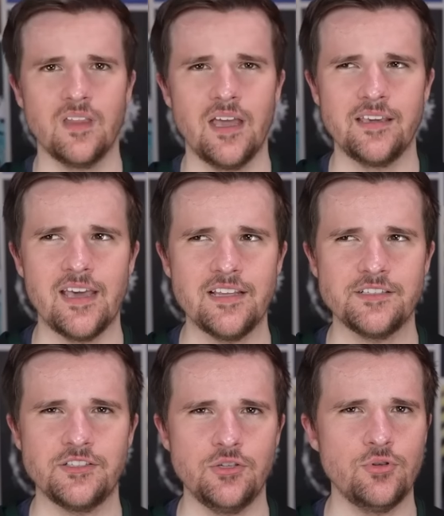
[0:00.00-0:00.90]
I
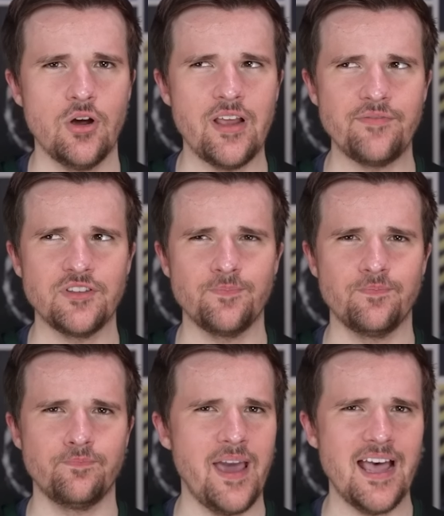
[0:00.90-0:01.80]
guess you don't have to
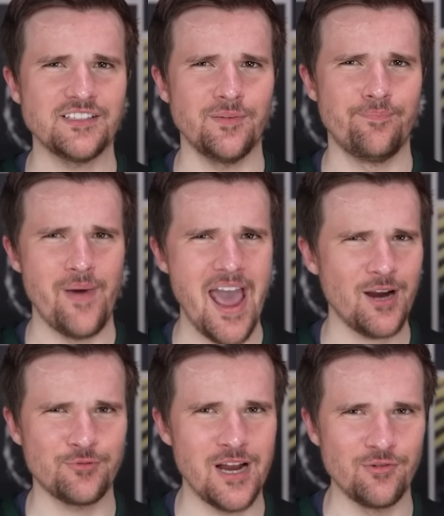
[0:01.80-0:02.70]
pass a
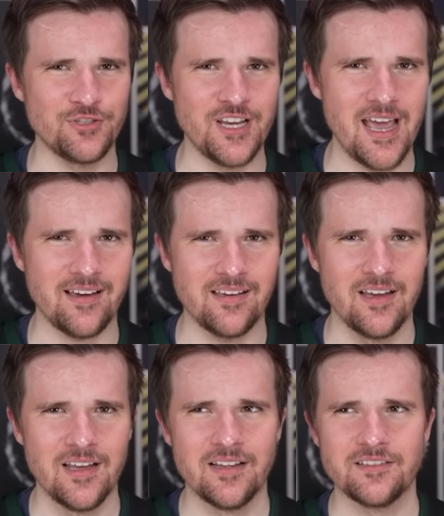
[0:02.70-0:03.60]
background check
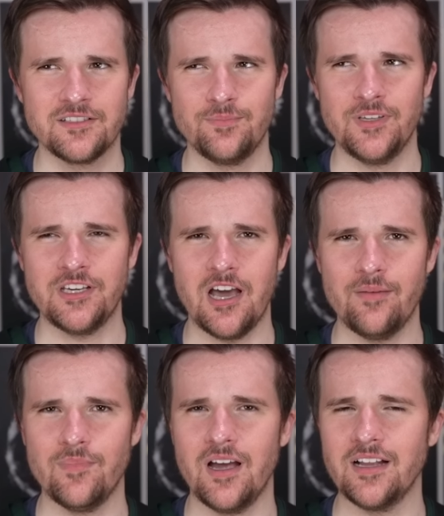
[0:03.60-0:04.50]
to
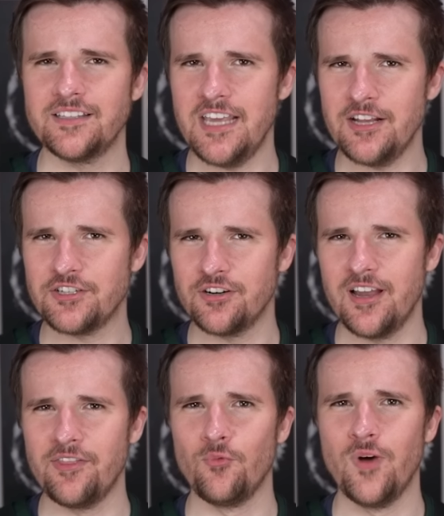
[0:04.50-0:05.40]
become a teacher
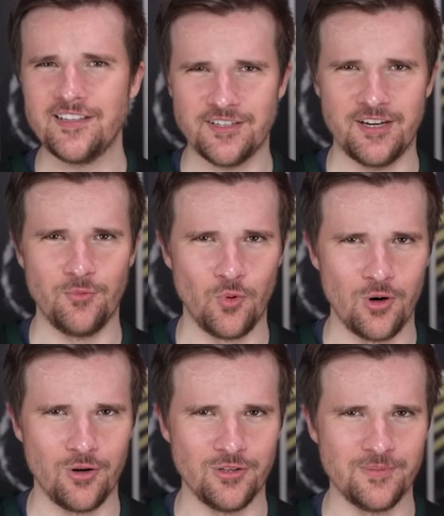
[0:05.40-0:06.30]
in the wizarding world.